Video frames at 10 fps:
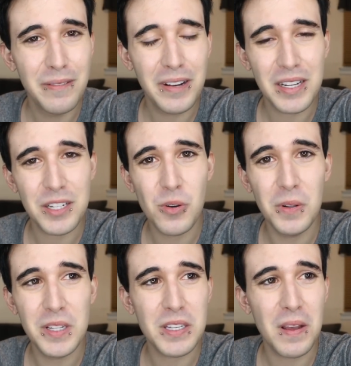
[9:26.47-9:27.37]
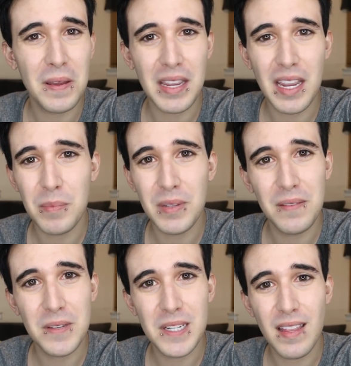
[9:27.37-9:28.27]
you fucking trolled us all. I can't
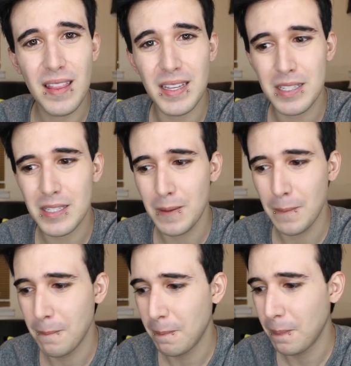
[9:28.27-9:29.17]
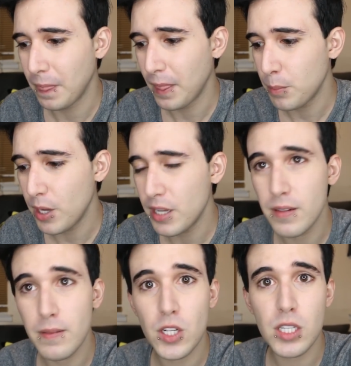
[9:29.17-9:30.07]
believe you did this.
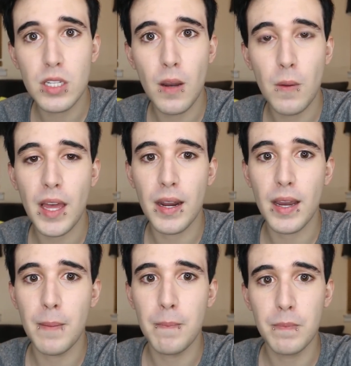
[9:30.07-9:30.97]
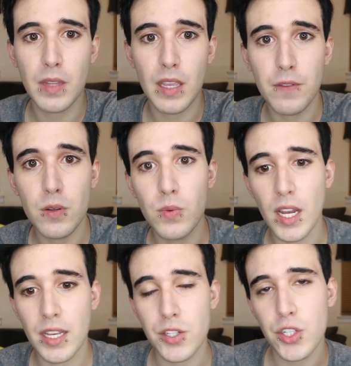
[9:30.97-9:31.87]
But just know that um, if you
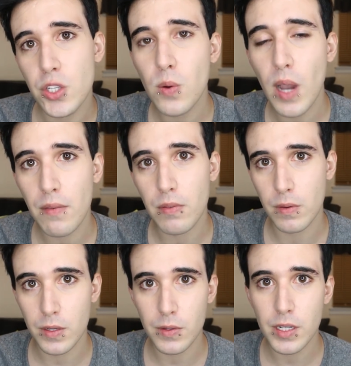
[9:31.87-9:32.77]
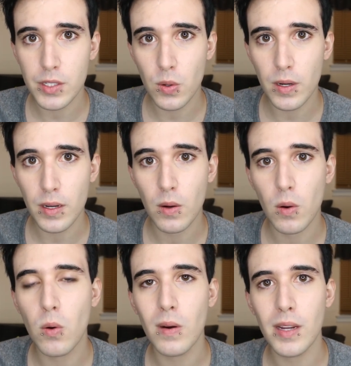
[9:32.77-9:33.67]
guys do have a reunion tour
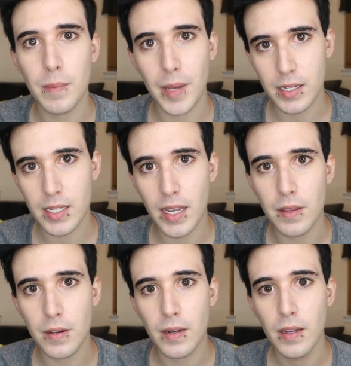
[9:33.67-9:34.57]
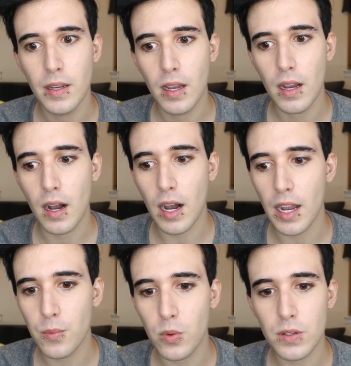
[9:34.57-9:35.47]
or get back together,
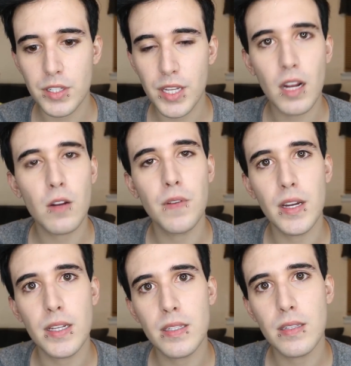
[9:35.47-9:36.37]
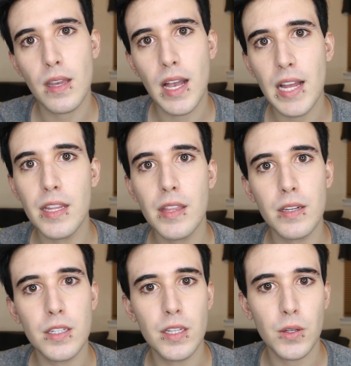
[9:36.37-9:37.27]
I will sacrifice
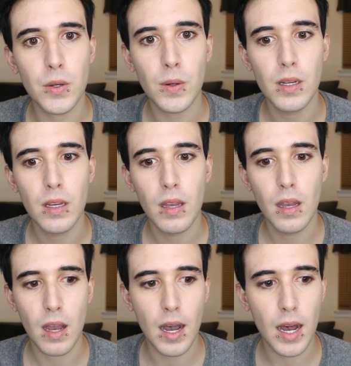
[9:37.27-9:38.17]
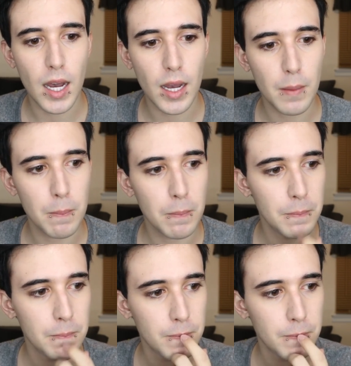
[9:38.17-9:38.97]
anything to you. Um,